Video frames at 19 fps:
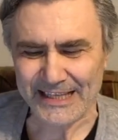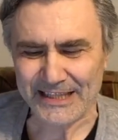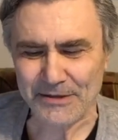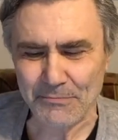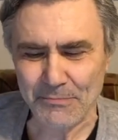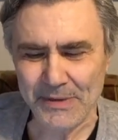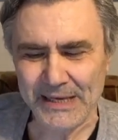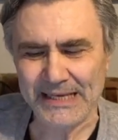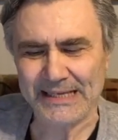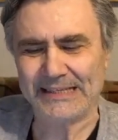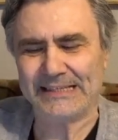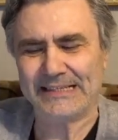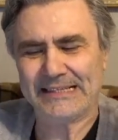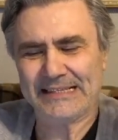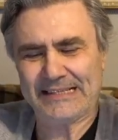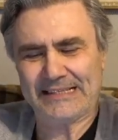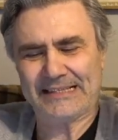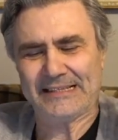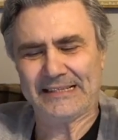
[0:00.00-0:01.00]
it
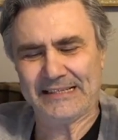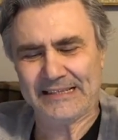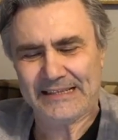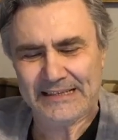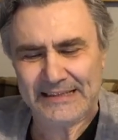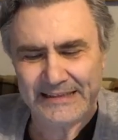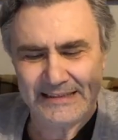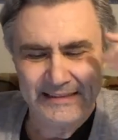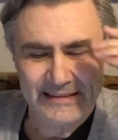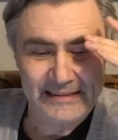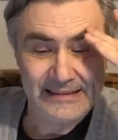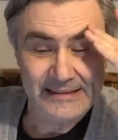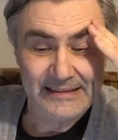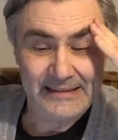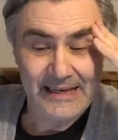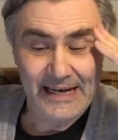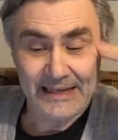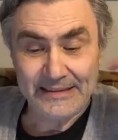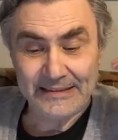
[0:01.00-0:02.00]
means
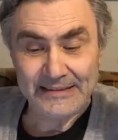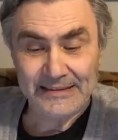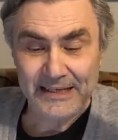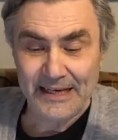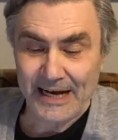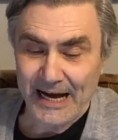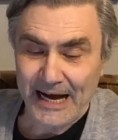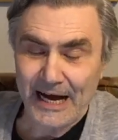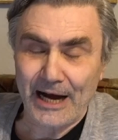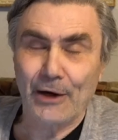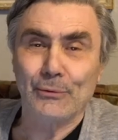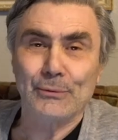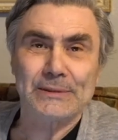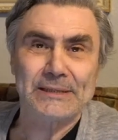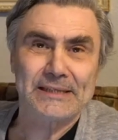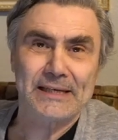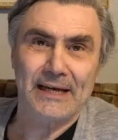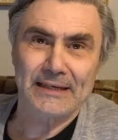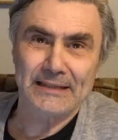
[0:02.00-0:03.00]
that the
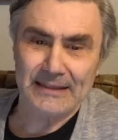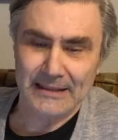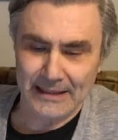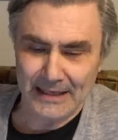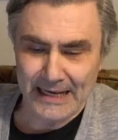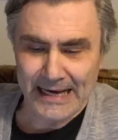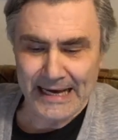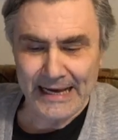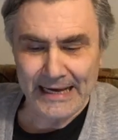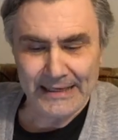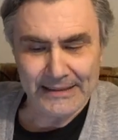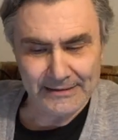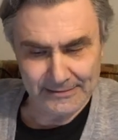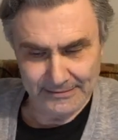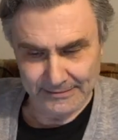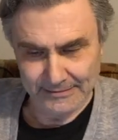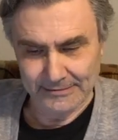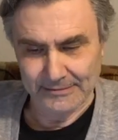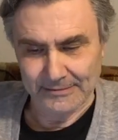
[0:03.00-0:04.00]
outside
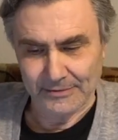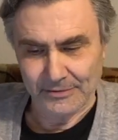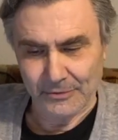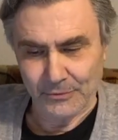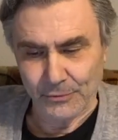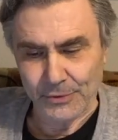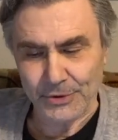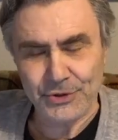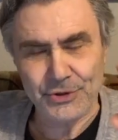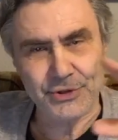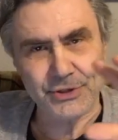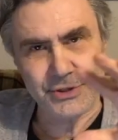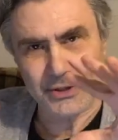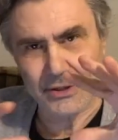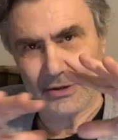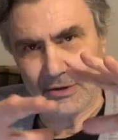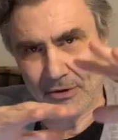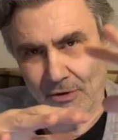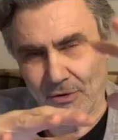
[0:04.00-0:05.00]
light
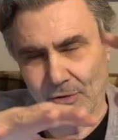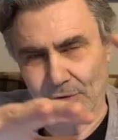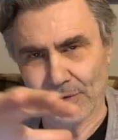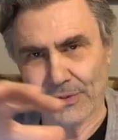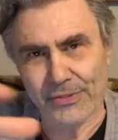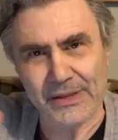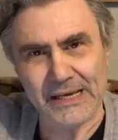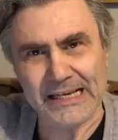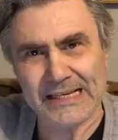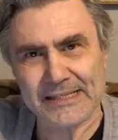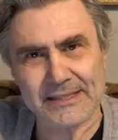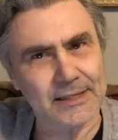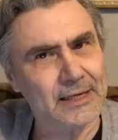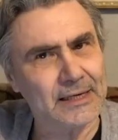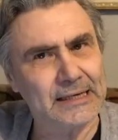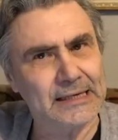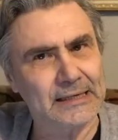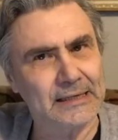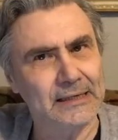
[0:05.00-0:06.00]
which all things
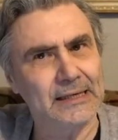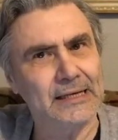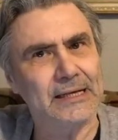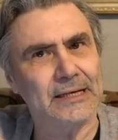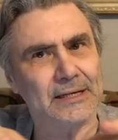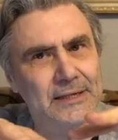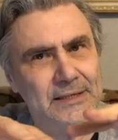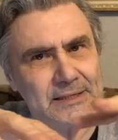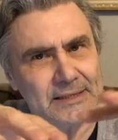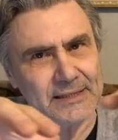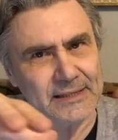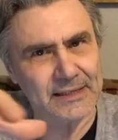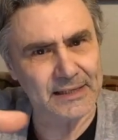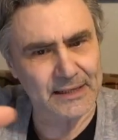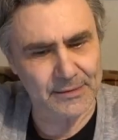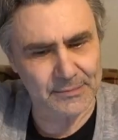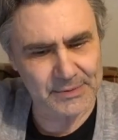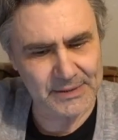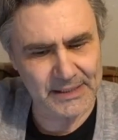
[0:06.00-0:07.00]
are clear,
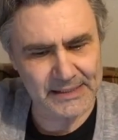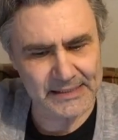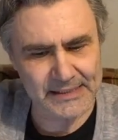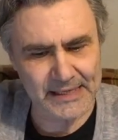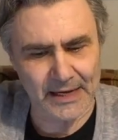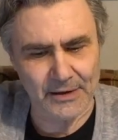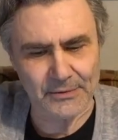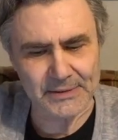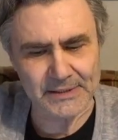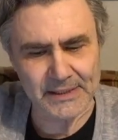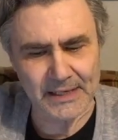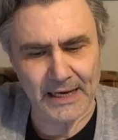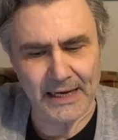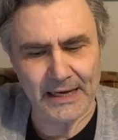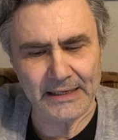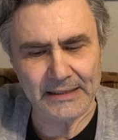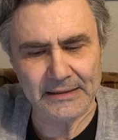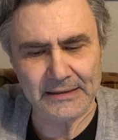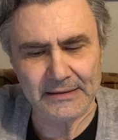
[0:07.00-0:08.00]
circumstances
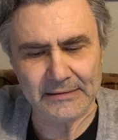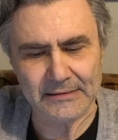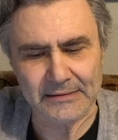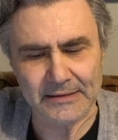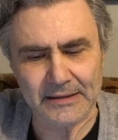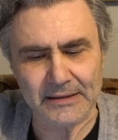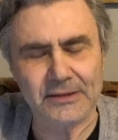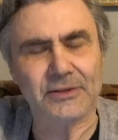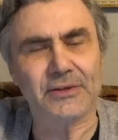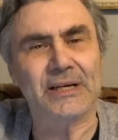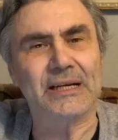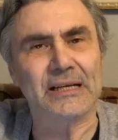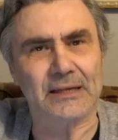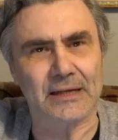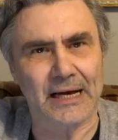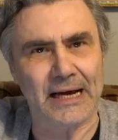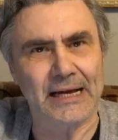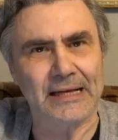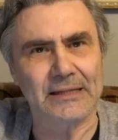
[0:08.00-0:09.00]
outside the
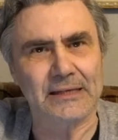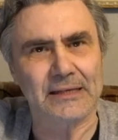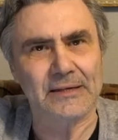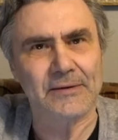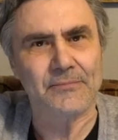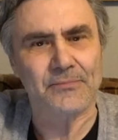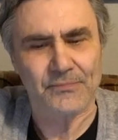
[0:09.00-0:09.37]
green light,